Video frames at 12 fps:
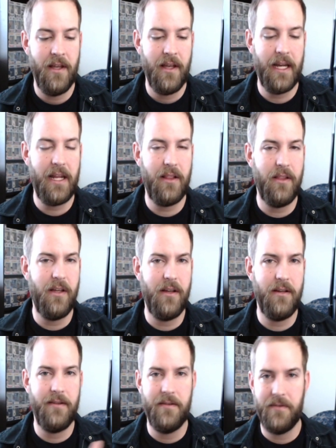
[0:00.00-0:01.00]
And I
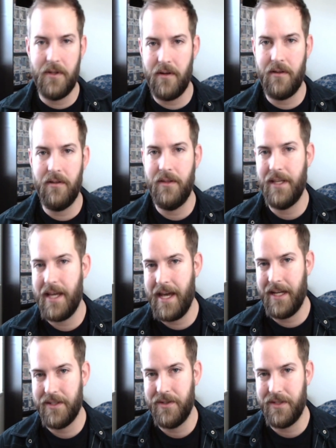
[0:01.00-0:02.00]
loved all the
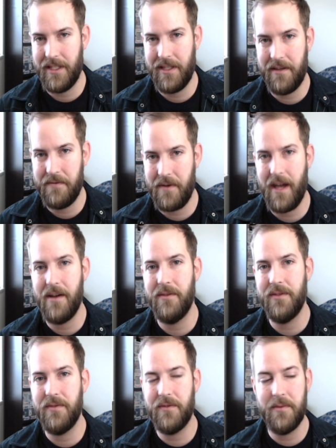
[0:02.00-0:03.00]
actors that they
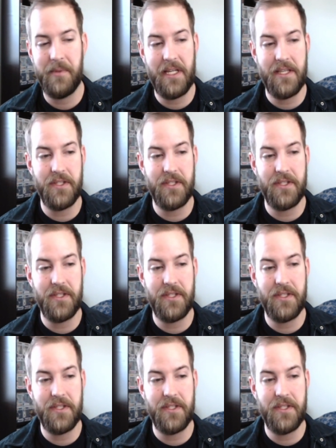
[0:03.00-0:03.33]
found to play these